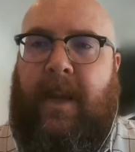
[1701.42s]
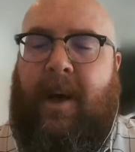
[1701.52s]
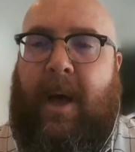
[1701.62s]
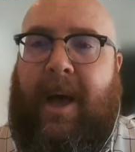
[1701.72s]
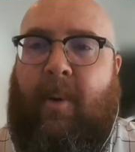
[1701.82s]

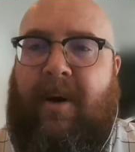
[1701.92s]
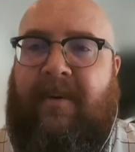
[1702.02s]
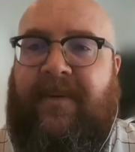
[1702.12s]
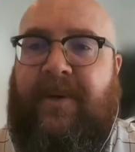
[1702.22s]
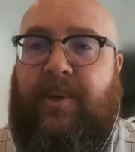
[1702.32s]

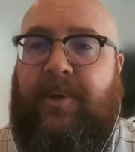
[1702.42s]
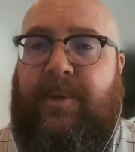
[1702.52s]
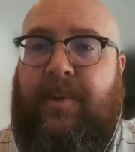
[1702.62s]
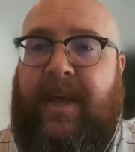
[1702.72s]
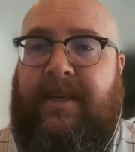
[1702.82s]
often do you
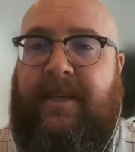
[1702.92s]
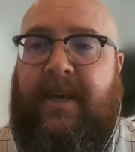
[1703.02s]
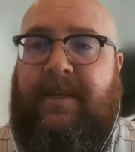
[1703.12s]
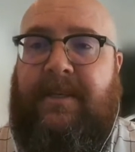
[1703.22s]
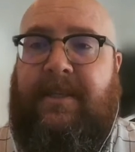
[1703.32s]
do that
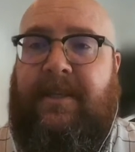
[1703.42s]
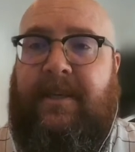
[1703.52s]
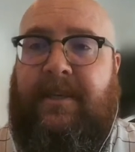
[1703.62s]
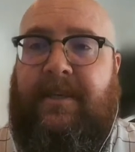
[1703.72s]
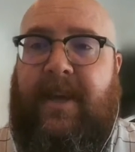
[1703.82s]
test
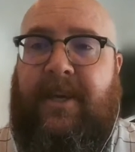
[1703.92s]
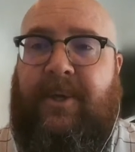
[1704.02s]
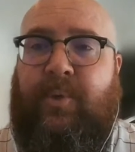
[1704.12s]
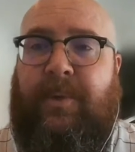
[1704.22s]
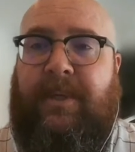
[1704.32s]
to make
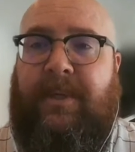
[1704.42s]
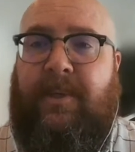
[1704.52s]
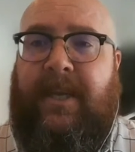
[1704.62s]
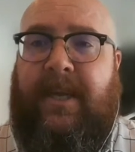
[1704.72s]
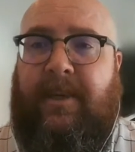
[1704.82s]
sure that you
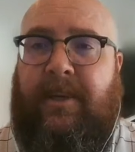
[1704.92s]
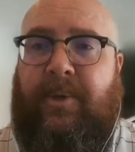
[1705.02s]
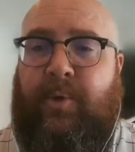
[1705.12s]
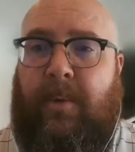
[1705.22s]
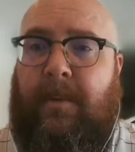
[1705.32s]
stay in
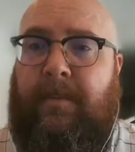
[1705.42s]
control?